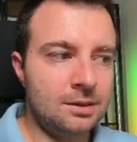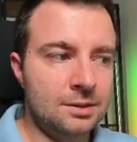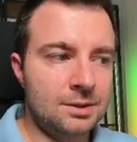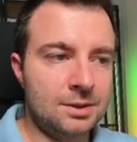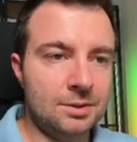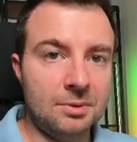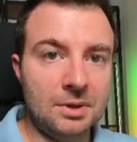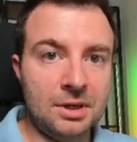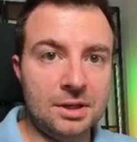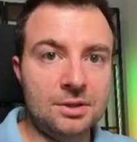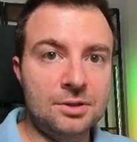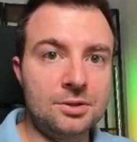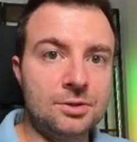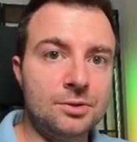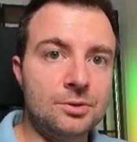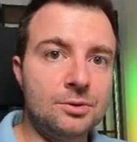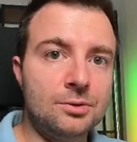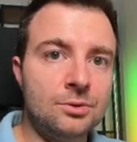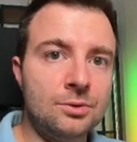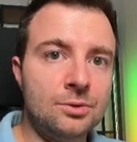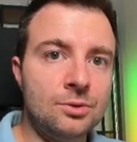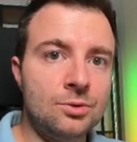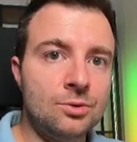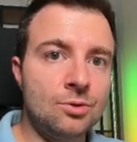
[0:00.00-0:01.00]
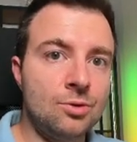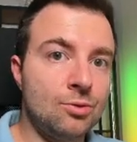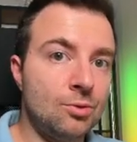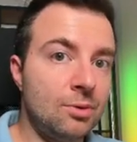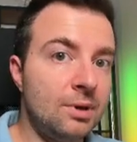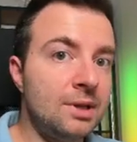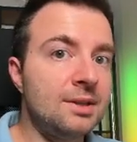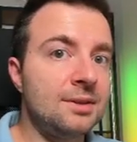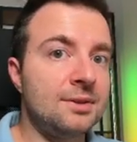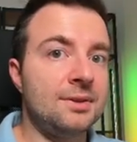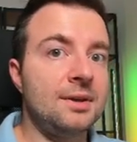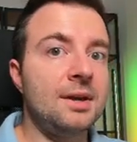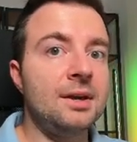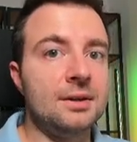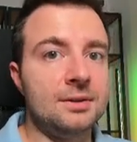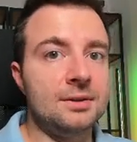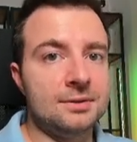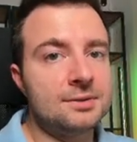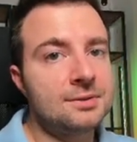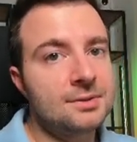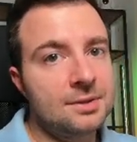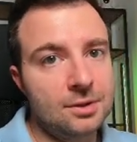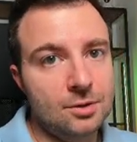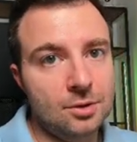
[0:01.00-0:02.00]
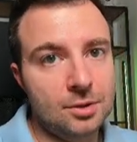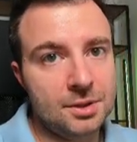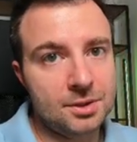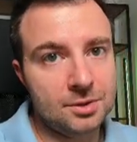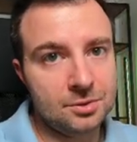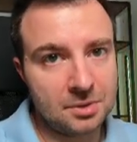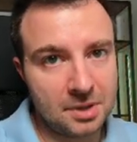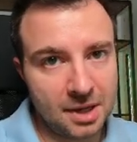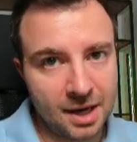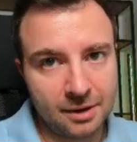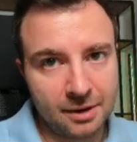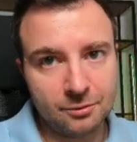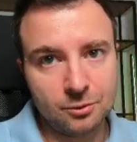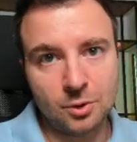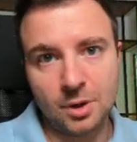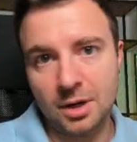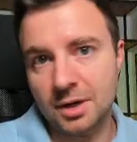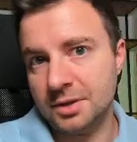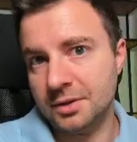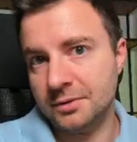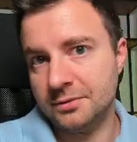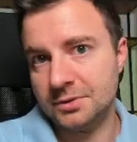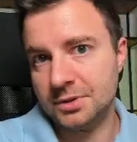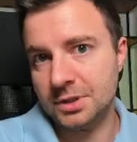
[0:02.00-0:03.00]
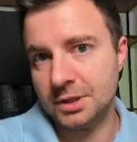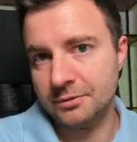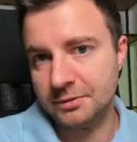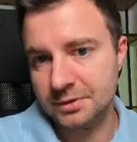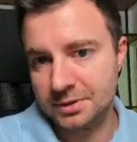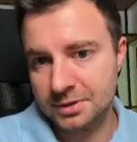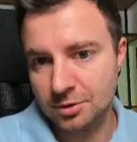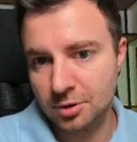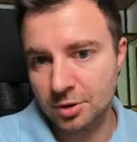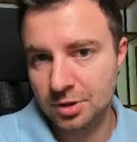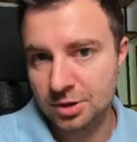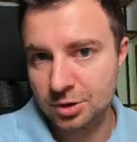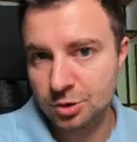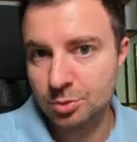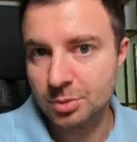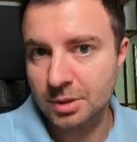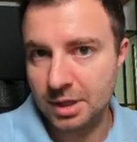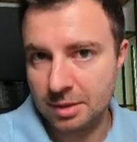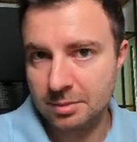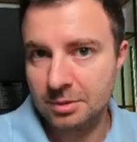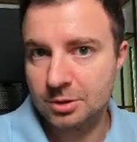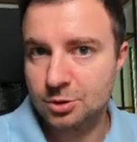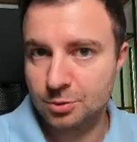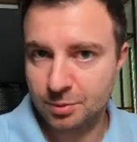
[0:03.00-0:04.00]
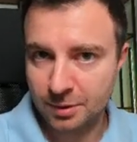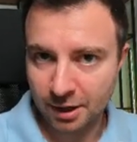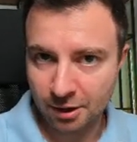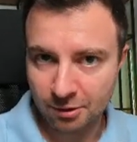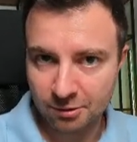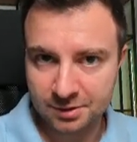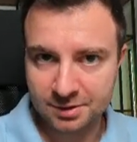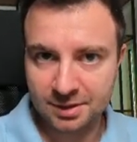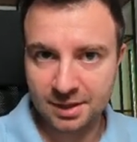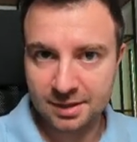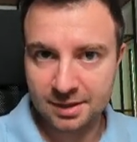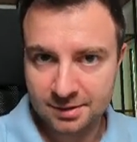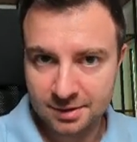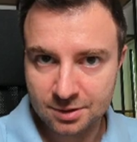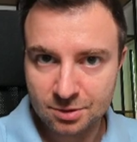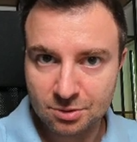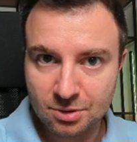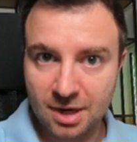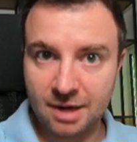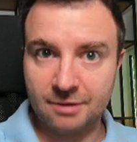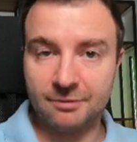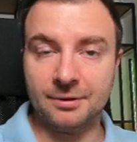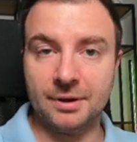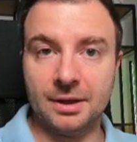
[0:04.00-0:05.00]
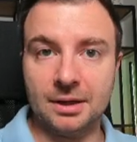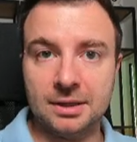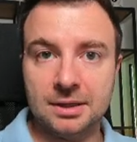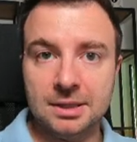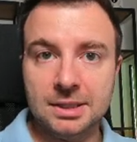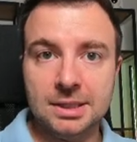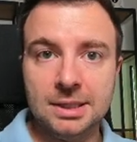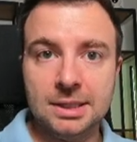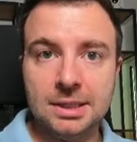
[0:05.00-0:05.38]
So we need to do three things in order to have quality of service, in order to be able to prioritize the traffic.